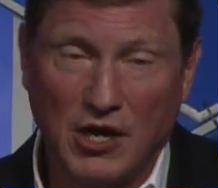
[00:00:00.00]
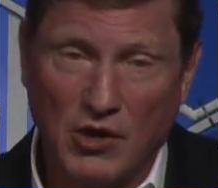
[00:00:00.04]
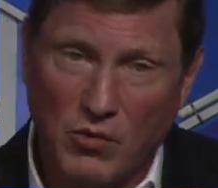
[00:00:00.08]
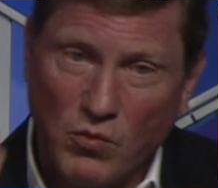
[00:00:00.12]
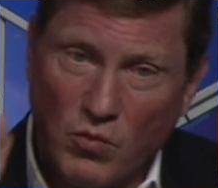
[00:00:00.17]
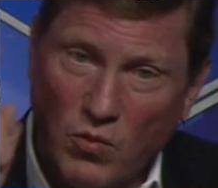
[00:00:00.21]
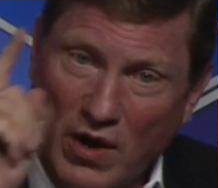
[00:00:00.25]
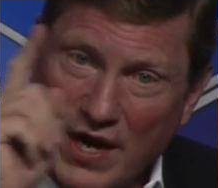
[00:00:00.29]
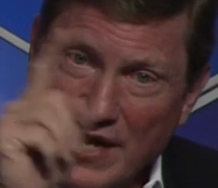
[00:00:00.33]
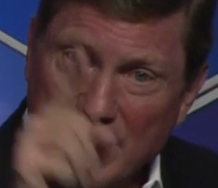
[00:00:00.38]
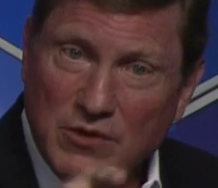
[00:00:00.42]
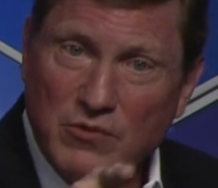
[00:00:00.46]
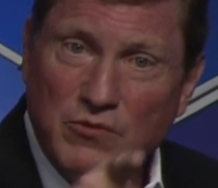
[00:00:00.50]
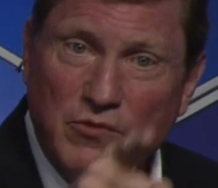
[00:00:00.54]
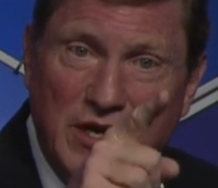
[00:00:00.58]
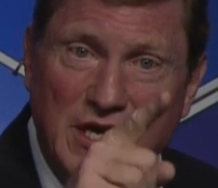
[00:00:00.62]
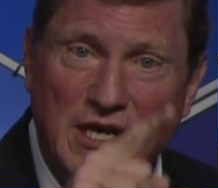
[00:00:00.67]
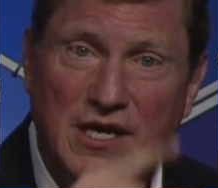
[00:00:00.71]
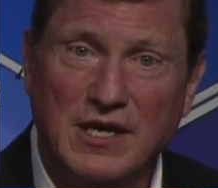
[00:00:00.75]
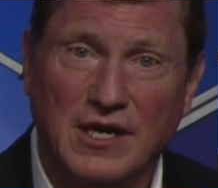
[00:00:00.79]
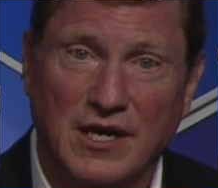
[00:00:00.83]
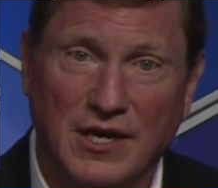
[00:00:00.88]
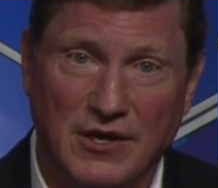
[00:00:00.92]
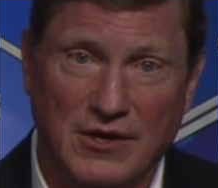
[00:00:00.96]
Why don't
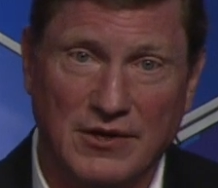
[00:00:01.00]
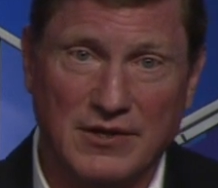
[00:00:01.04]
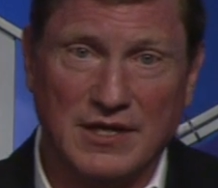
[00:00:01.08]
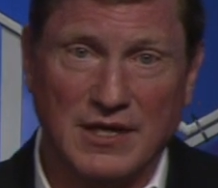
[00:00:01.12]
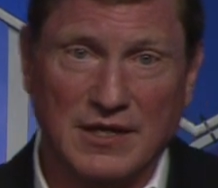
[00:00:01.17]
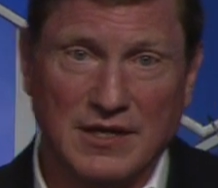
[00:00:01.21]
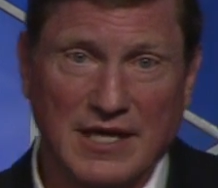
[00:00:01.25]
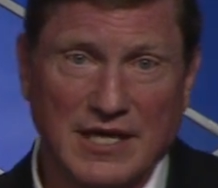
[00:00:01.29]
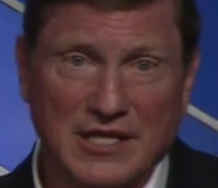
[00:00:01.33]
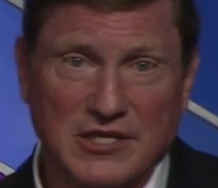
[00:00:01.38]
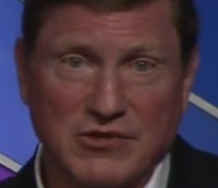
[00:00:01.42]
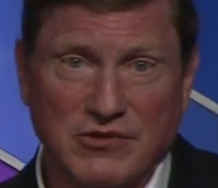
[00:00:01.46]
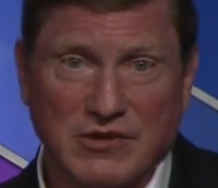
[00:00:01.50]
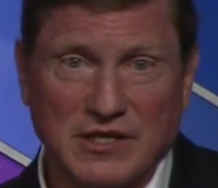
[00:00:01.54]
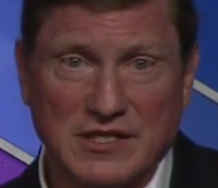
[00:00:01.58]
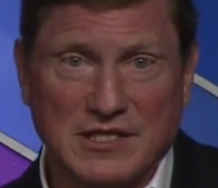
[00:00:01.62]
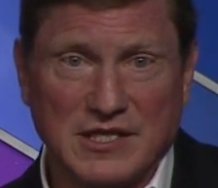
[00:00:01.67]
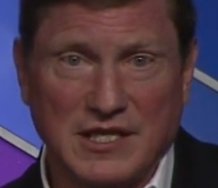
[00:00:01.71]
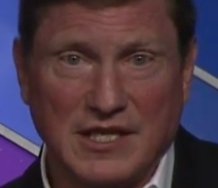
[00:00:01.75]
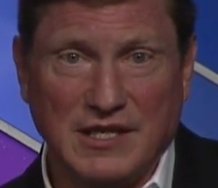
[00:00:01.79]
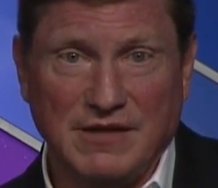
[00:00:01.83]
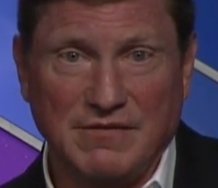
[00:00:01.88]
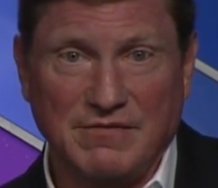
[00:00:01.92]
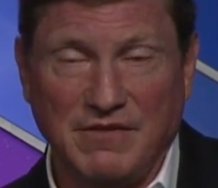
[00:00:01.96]
we own electricity